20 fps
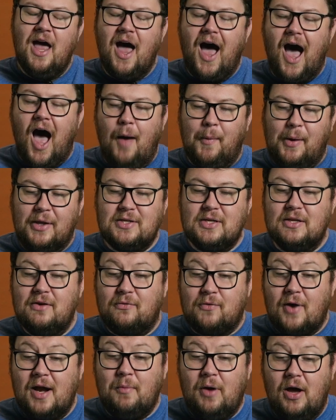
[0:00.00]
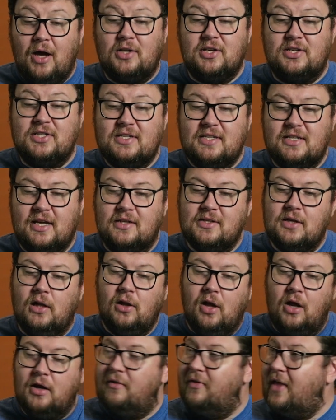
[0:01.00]
And so the framework just sets a
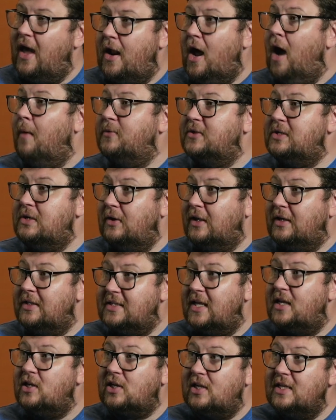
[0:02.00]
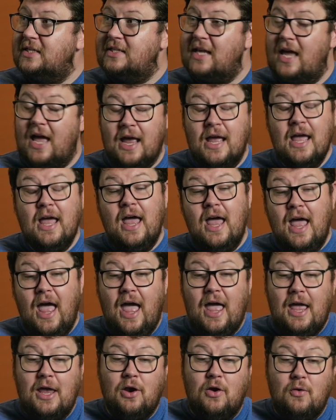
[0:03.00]
lot of that up. So you can essentially say,
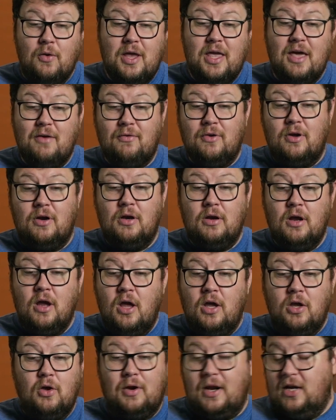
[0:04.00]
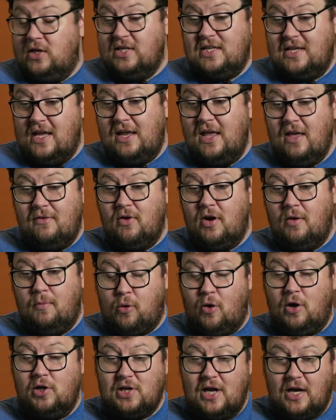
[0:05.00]
hey, given a
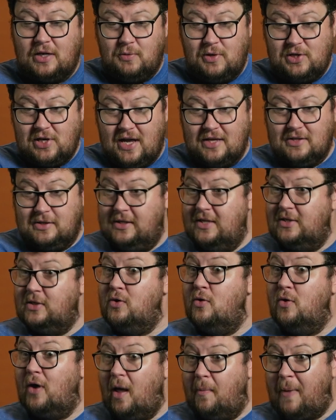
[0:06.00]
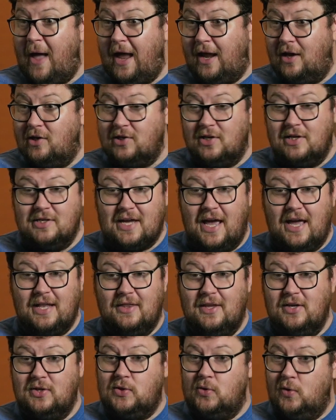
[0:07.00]
project which has these NuGet packages
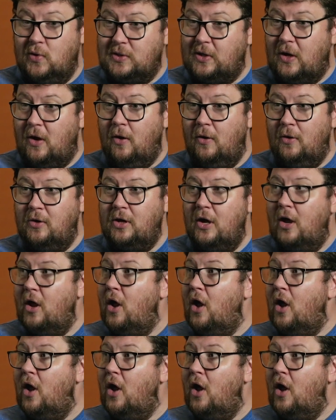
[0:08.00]
and this source code,